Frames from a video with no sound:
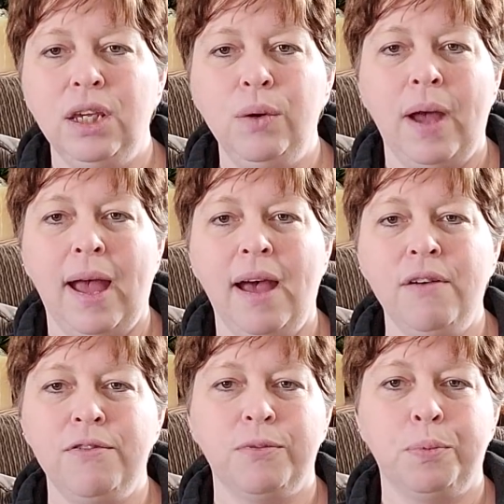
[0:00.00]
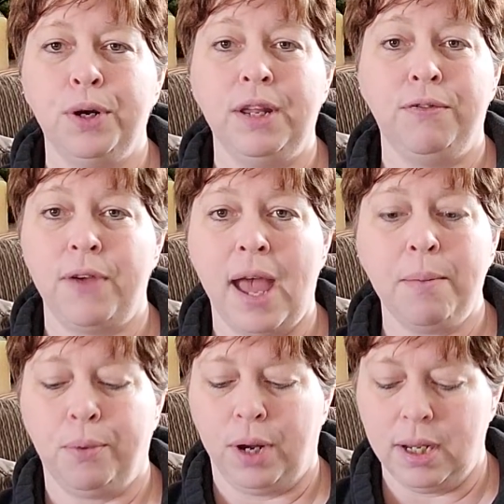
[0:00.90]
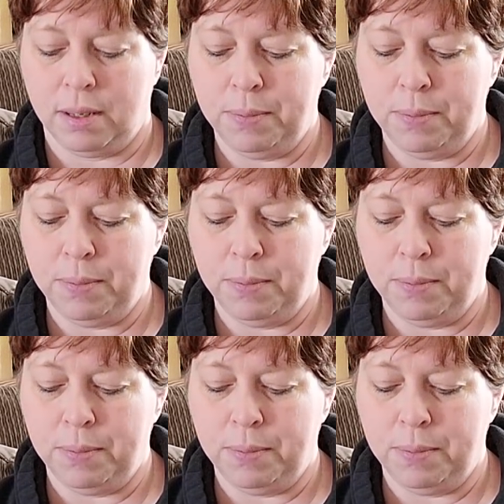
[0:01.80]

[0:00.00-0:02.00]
You have pretty fabric,